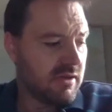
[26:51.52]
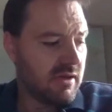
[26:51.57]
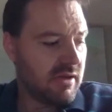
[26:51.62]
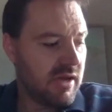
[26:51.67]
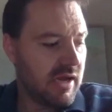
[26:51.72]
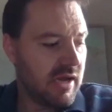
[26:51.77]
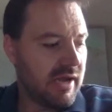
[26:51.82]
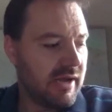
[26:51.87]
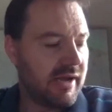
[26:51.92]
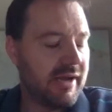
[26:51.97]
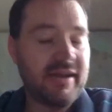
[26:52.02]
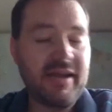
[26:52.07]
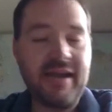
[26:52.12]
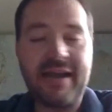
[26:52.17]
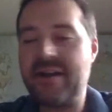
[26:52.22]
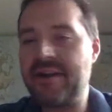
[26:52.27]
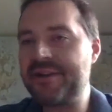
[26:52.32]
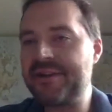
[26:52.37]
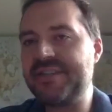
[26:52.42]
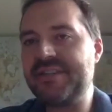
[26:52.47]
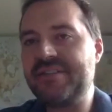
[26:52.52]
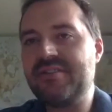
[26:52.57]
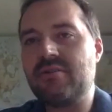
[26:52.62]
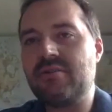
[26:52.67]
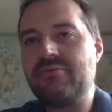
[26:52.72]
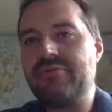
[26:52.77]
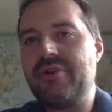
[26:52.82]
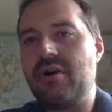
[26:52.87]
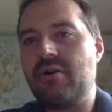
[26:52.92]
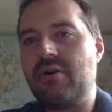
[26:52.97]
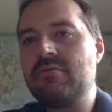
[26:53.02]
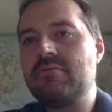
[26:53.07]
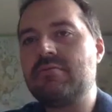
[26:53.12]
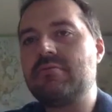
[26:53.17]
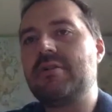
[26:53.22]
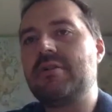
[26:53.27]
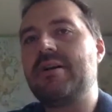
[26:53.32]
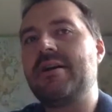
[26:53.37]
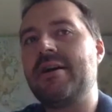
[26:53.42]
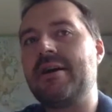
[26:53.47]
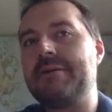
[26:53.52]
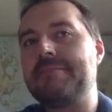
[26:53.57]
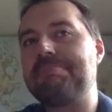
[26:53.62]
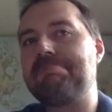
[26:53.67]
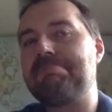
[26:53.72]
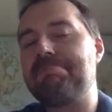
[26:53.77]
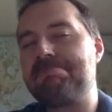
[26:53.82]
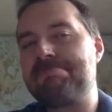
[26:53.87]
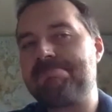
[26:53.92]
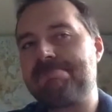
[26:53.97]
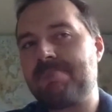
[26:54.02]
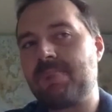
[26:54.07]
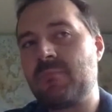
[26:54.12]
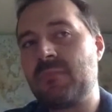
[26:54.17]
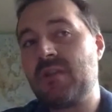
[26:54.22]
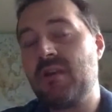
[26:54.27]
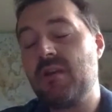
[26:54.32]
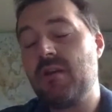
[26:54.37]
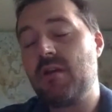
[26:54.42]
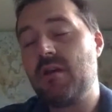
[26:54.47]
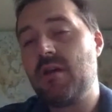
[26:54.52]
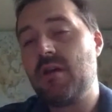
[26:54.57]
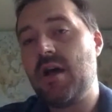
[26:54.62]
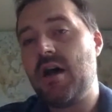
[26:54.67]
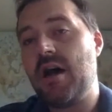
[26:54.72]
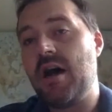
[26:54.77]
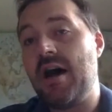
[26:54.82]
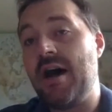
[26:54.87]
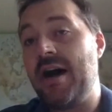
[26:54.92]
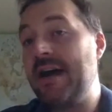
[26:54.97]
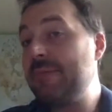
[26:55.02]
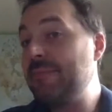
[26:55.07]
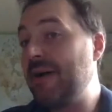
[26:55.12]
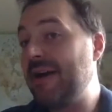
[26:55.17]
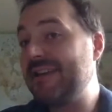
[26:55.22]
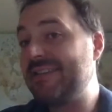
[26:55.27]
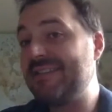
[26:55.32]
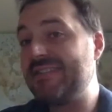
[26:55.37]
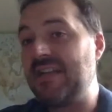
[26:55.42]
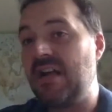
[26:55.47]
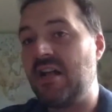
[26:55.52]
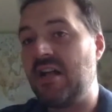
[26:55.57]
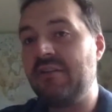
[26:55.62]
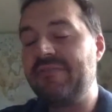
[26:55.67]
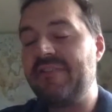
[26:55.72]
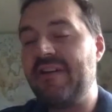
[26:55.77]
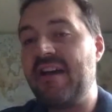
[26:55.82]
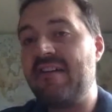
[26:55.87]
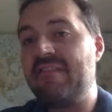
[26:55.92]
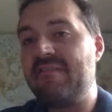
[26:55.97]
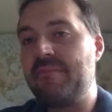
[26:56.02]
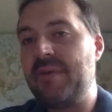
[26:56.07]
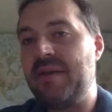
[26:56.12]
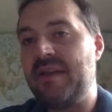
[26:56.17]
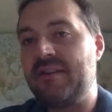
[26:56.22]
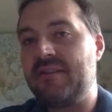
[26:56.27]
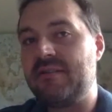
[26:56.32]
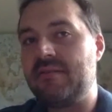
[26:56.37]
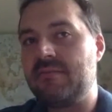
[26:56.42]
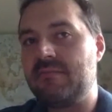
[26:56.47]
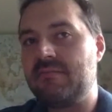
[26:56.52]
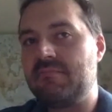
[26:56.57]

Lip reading: I honestly don't know. I myself have been